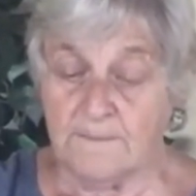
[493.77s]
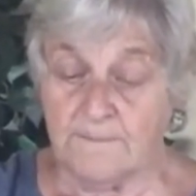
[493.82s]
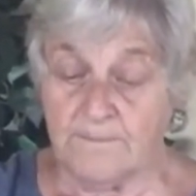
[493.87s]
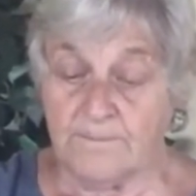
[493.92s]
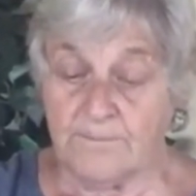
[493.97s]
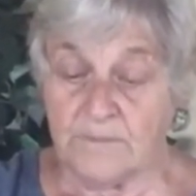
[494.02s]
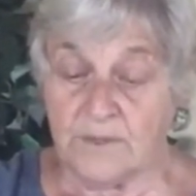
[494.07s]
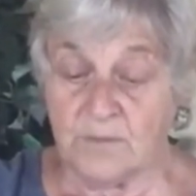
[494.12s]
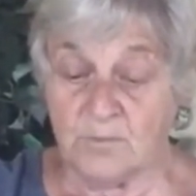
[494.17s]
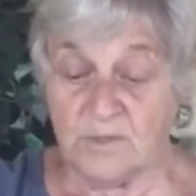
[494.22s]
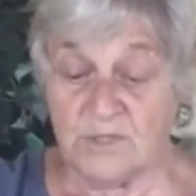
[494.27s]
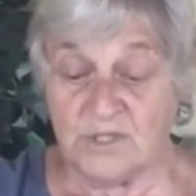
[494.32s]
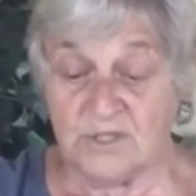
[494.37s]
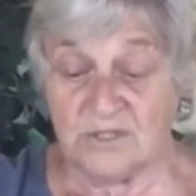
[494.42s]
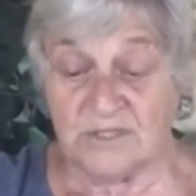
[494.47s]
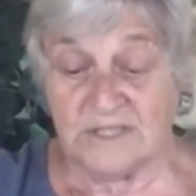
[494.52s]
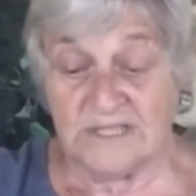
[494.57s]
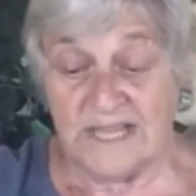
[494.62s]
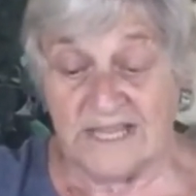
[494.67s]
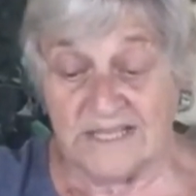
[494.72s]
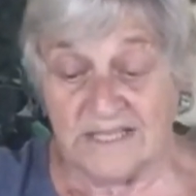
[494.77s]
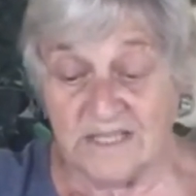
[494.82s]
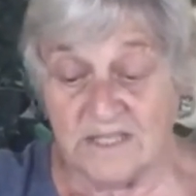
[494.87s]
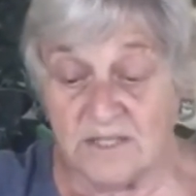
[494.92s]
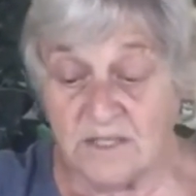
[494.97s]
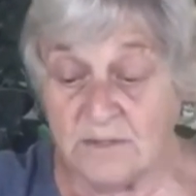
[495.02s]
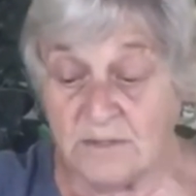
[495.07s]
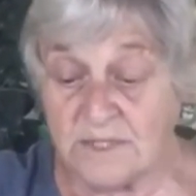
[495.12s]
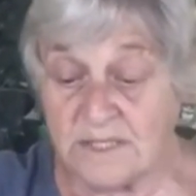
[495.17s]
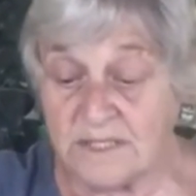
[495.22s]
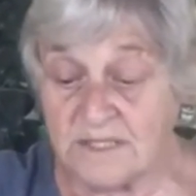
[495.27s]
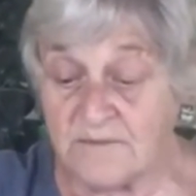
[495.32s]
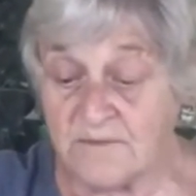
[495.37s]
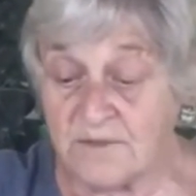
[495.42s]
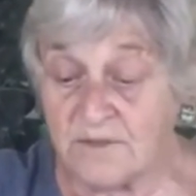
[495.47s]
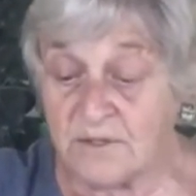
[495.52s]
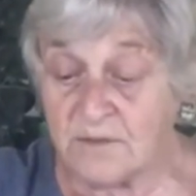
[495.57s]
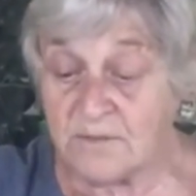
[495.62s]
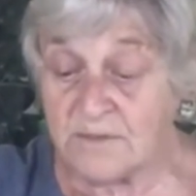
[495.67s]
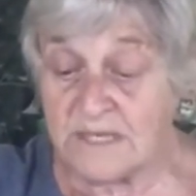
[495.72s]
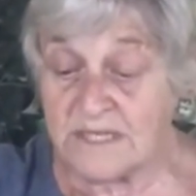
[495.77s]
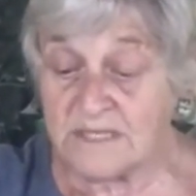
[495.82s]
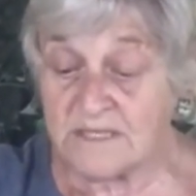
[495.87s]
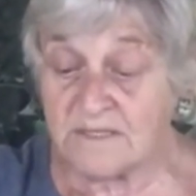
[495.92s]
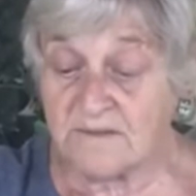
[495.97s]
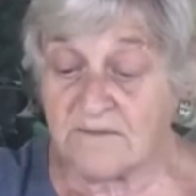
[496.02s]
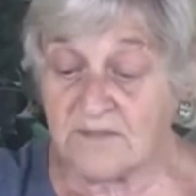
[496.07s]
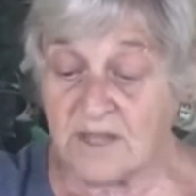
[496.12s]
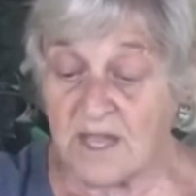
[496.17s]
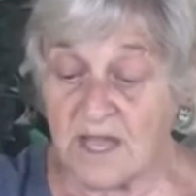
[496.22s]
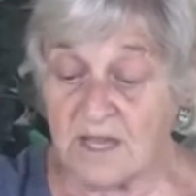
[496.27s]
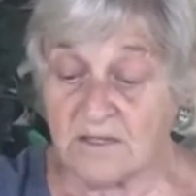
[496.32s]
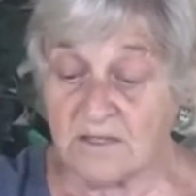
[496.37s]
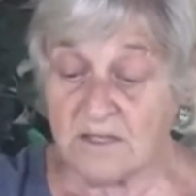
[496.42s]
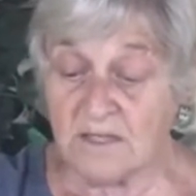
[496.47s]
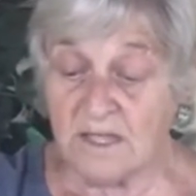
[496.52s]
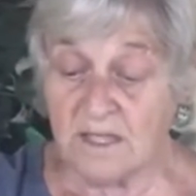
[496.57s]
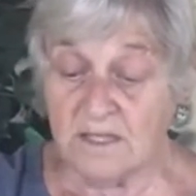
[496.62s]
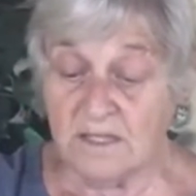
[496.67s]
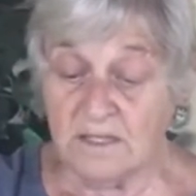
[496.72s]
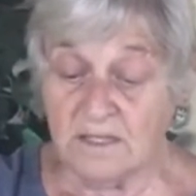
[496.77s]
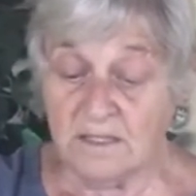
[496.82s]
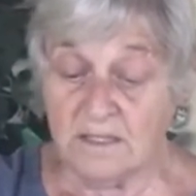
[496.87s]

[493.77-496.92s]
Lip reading: Then would you lend it to us for the rest of Hanukkah?